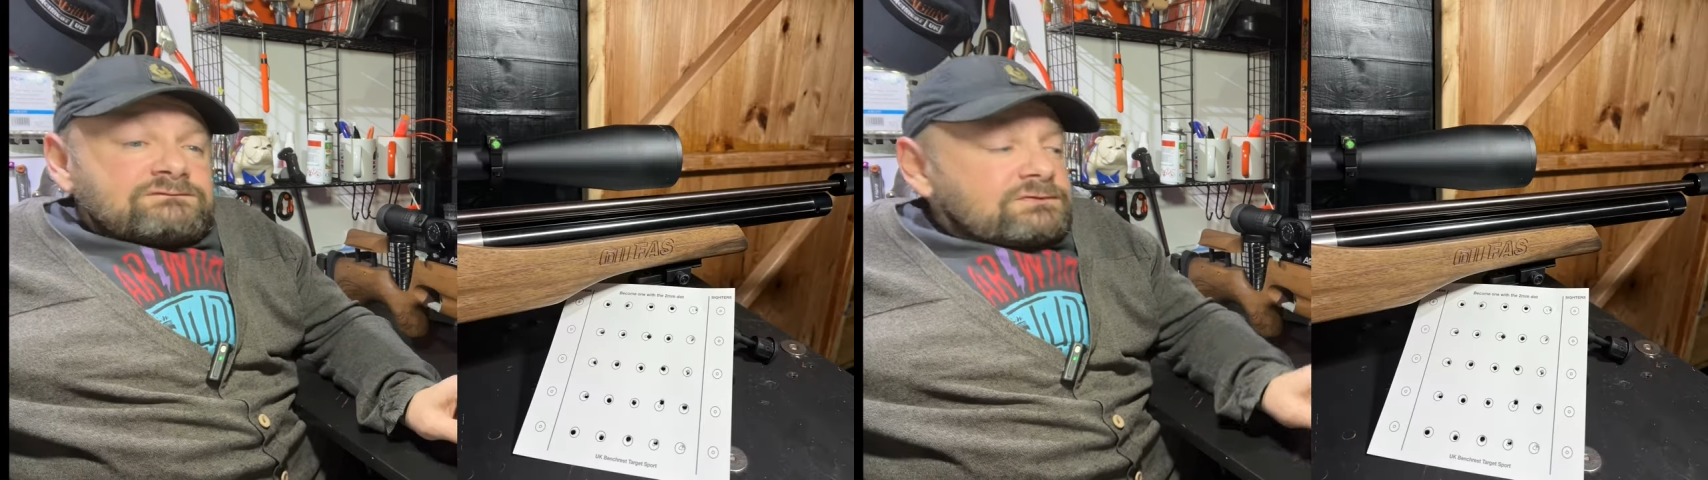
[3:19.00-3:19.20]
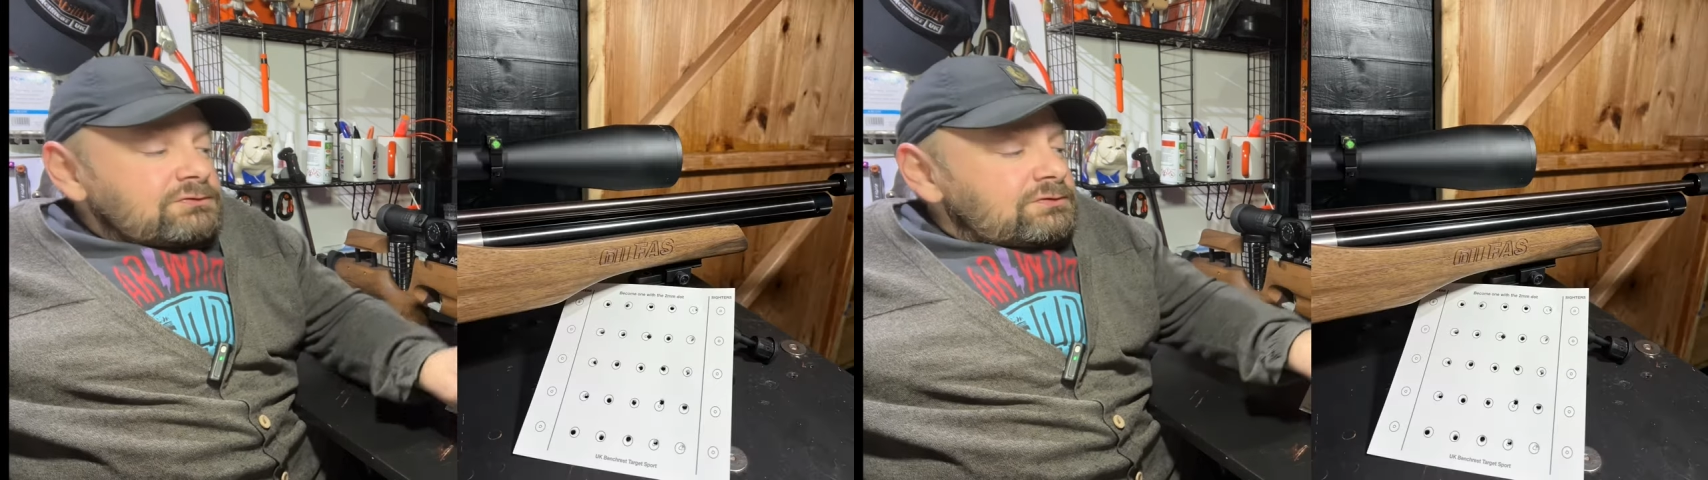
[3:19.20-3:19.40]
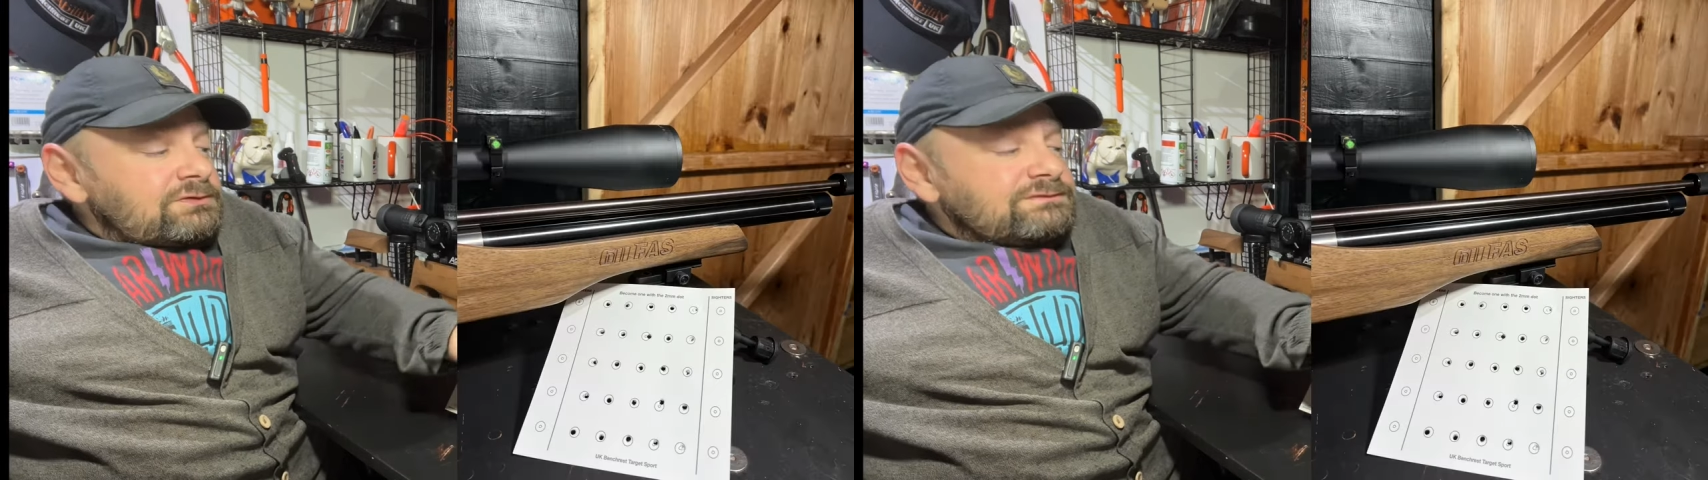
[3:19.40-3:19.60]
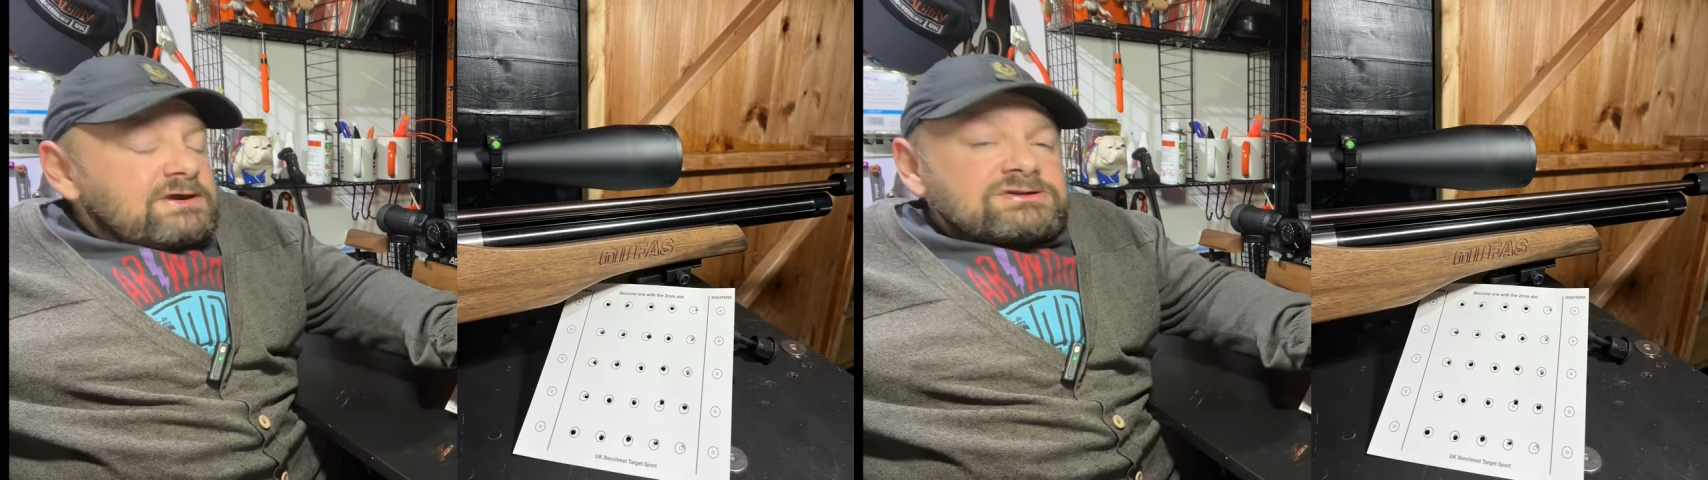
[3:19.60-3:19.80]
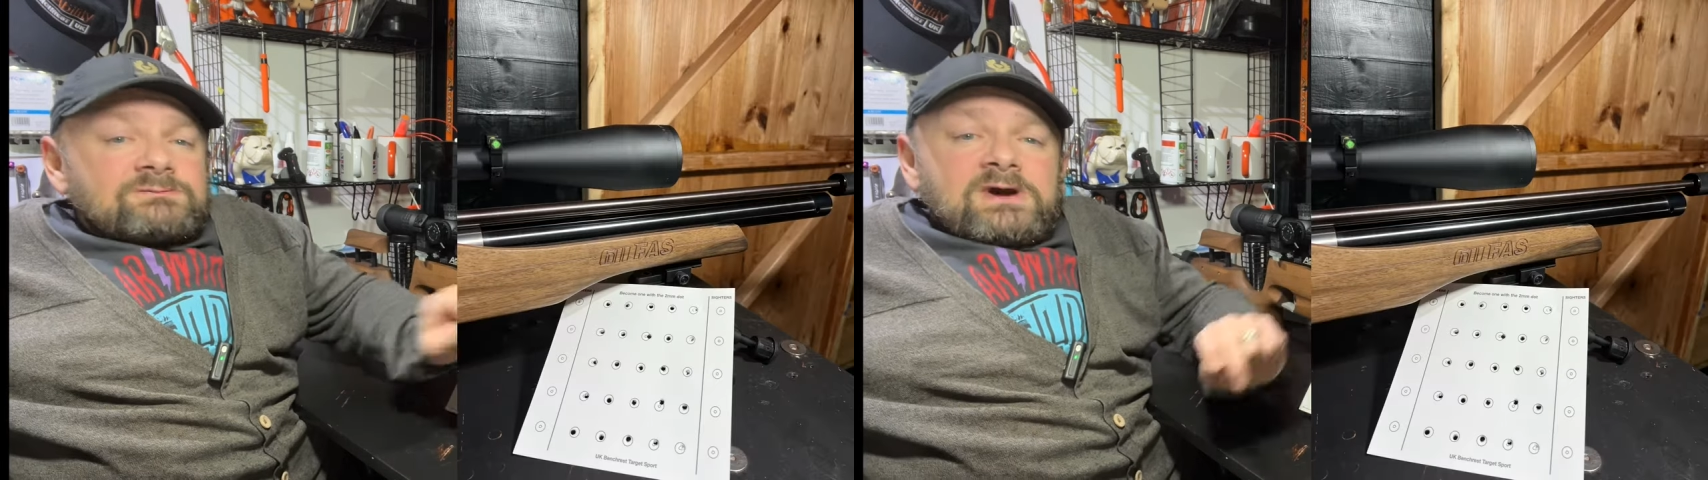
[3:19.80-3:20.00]
of the gun has
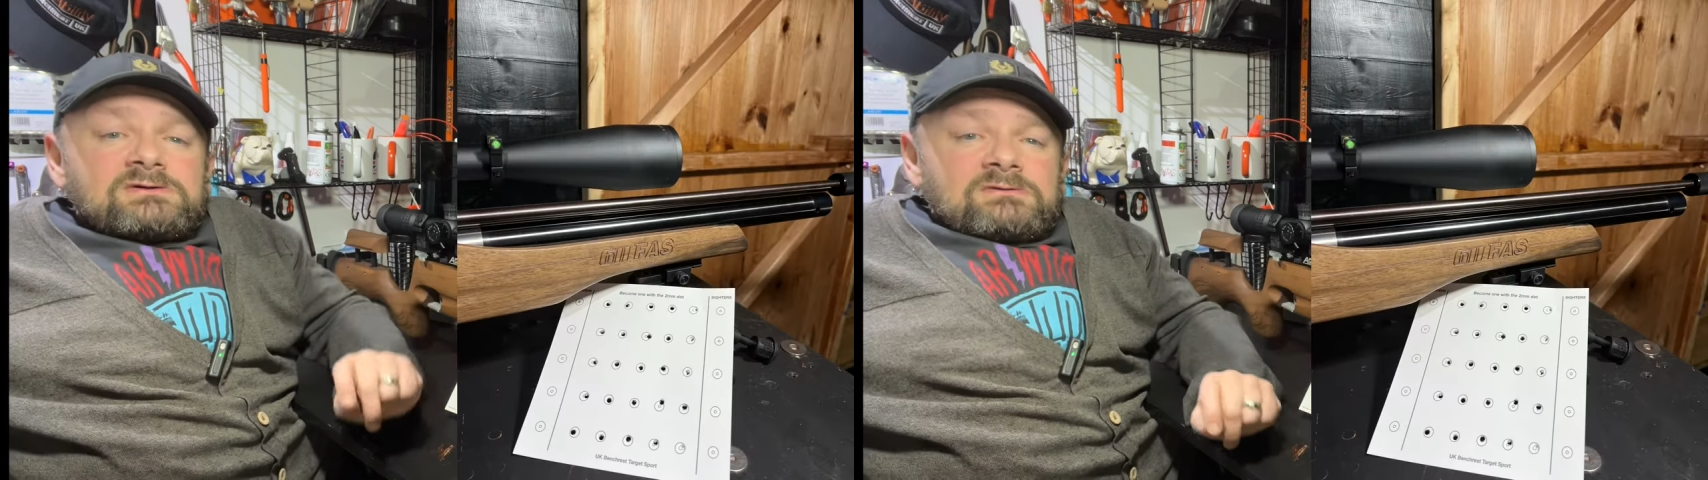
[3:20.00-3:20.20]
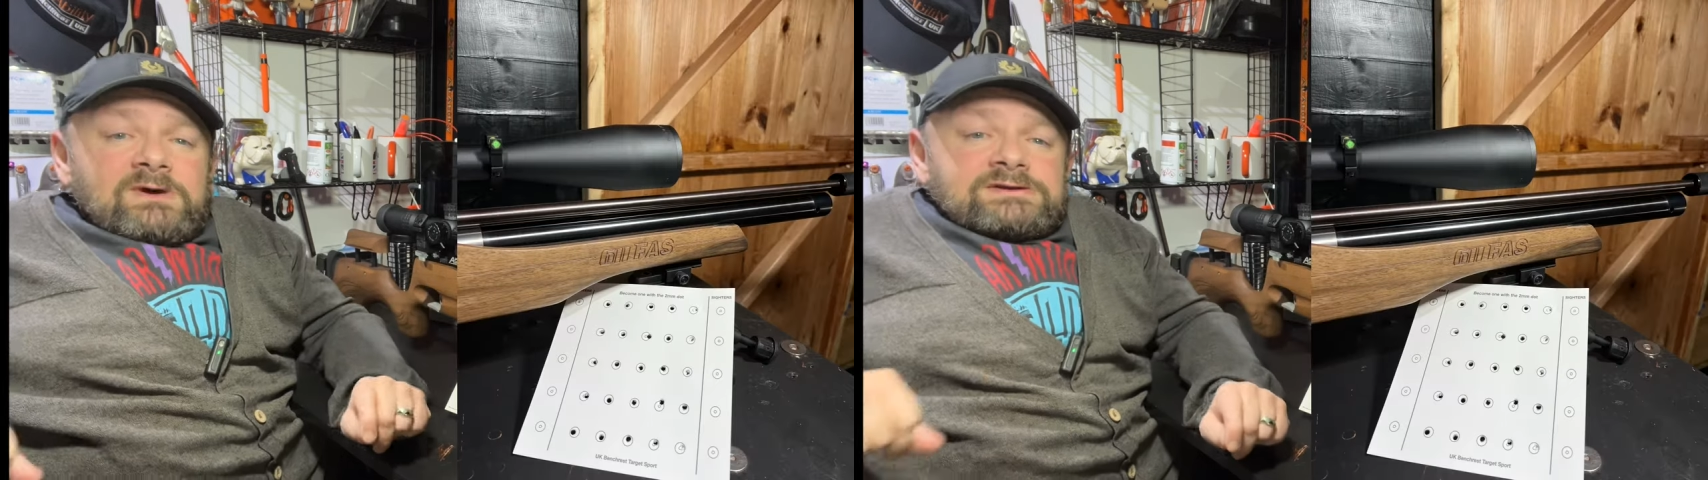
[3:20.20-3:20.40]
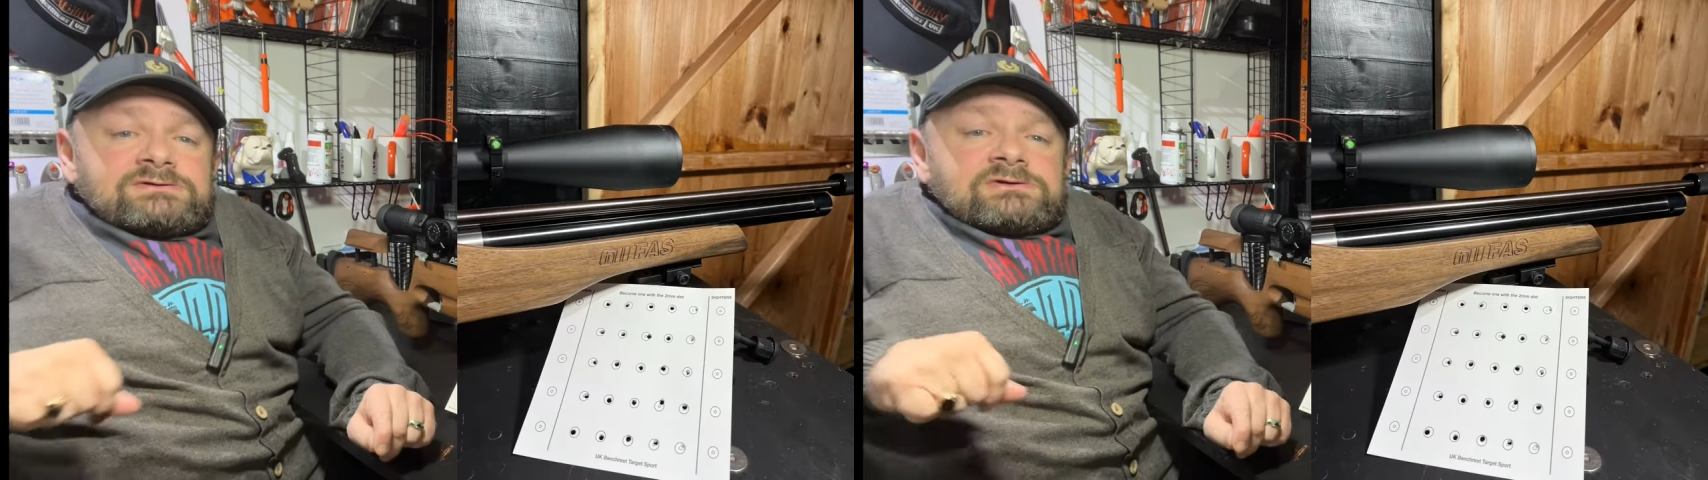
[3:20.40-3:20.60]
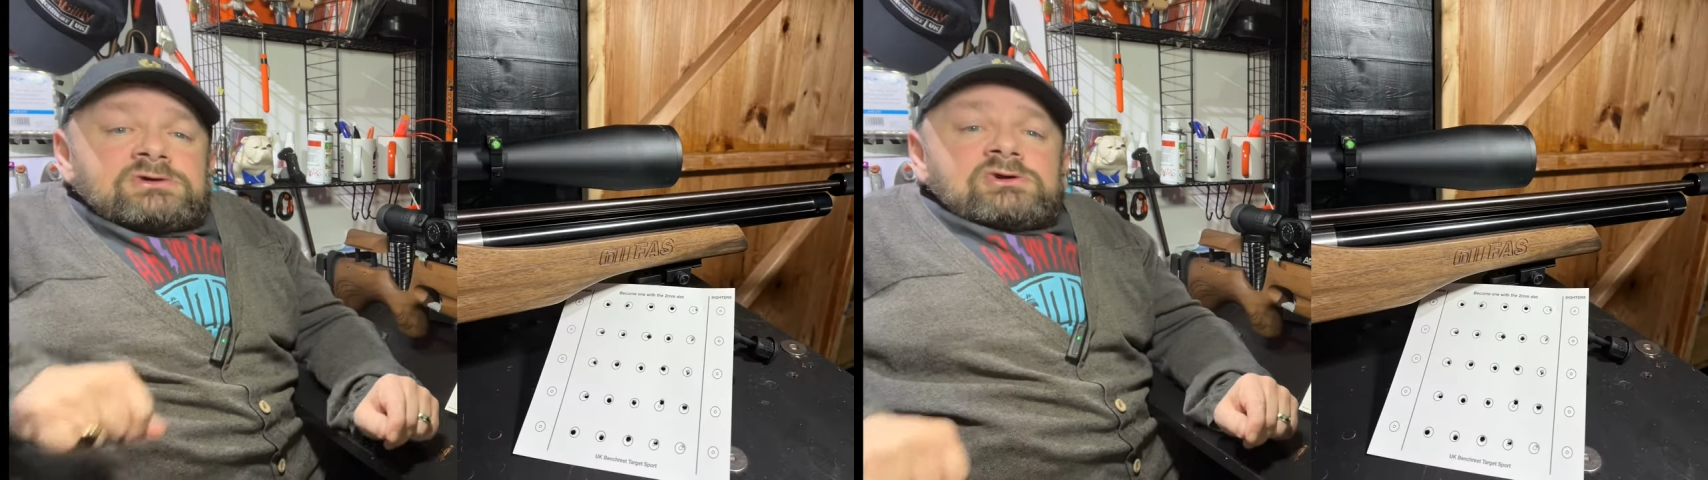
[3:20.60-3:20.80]
had the barrel band